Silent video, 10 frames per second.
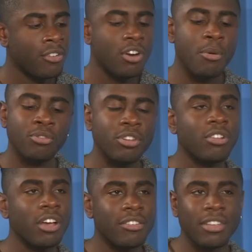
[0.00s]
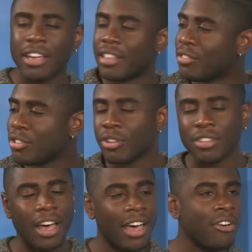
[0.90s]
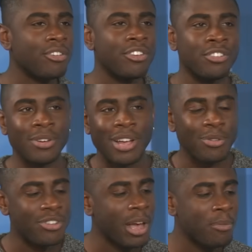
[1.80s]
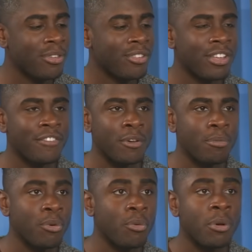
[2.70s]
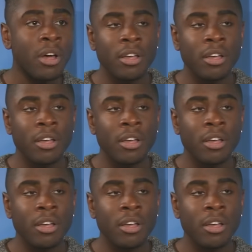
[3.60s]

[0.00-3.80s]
Real Madrid, like you say, they've just got that heritage when it comes to Champions League football.